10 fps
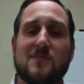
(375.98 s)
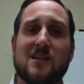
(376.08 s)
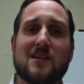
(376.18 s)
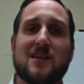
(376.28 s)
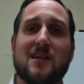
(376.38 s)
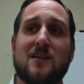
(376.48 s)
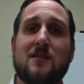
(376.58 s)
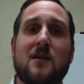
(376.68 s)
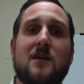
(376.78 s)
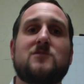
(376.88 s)

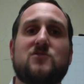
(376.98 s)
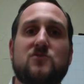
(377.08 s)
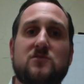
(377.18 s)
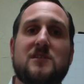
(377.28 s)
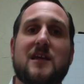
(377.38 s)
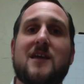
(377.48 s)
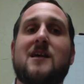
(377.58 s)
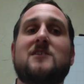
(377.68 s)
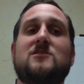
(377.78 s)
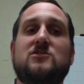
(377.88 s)
Again, Tuesday,
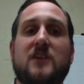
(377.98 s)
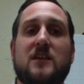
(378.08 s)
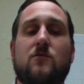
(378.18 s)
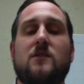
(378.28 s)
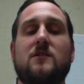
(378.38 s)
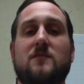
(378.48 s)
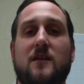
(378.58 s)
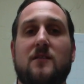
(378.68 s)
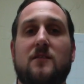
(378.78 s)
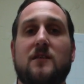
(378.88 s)
January the
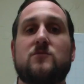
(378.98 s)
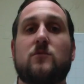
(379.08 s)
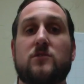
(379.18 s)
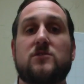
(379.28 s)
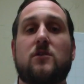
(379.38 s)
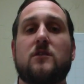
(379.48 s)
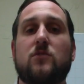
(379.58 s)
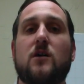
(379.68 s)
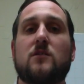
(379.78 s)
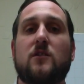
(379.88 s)
10th is when we're starting
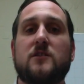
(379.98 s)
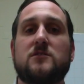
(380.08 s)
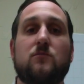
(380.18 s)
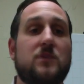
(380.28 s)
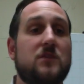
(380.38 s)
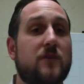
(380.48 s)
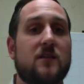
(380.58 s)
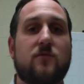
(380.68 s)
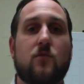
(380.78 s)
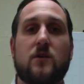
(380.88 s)
block lunch. Be
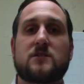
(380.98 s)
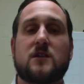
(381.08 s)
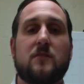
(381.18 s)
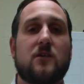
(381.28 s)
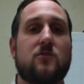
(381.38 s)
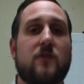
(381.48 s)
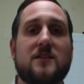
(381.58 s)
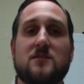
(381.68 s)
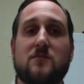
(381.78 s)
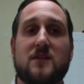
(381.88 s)
ready for it. It's going to be a
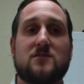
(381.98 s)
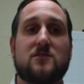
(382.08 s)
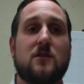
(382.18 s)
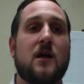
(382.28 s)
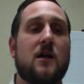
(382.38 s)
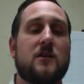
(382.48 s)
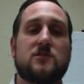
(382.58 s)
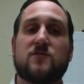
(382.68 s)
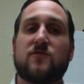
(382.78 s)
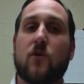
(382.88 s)
great semester.
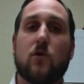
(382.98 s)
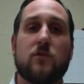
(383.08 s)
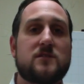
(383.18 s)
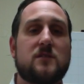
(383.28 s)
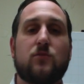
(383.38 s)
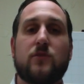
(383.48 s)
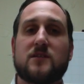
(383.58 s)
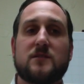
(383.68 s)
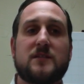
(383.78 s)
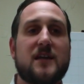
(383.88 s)
Just follow the simple
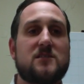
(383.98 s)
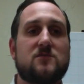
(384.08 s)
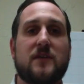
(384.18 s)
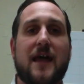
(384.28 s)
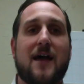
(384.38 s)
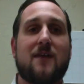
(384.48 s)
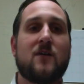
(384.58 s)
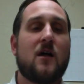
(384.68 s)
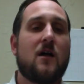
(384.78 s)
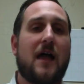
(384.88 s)
expectations we have.
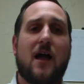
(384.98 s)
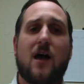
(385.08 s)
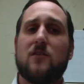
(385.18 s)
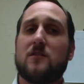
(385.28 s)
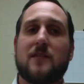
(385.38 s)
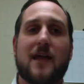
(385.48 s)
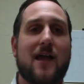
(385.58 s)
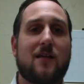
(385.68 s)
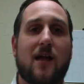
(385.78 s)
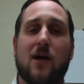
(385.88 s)
Other than
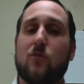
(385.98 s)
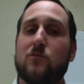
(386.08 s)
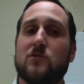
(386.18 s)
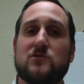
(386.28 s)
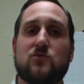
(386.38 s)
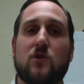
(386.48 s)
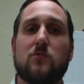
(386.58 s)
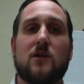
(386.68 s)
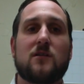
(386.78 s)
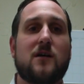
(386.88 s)
that, I hope you enjoy
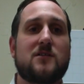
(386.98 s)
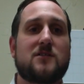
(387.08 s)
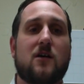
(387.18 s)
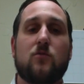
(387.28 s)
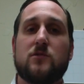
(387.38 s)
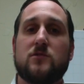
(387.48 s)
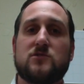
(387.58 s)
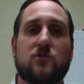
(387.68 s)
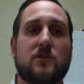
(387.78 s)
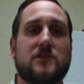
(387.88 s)
block lunch. I hope you
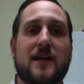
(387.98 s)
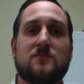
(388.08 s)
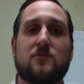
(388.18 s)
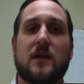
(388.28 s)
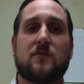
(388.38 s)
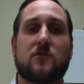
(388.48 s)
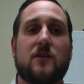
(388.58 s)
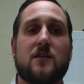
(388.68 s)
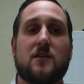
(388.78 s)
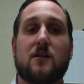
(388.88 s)
enjoy Jasper and have a
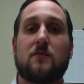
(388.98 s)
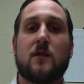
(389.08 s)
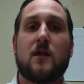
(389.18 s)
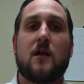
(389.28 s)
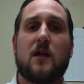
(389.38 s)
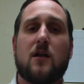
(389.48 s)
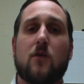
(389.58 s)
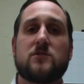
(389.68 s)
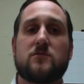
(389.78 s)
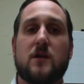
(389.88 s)
great year. And
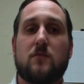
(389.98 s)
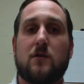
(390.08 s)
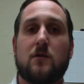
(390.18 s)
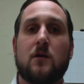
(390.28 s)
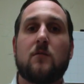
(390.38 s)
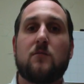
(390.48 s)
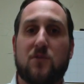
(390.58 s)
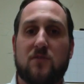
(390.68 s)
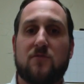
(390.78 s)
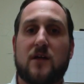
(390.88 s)
always remember,
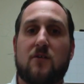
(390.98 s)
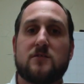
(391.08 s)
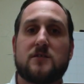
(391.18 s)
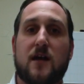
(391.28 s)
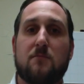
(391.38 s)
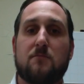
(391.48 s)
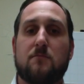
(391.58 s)
put a flower on top.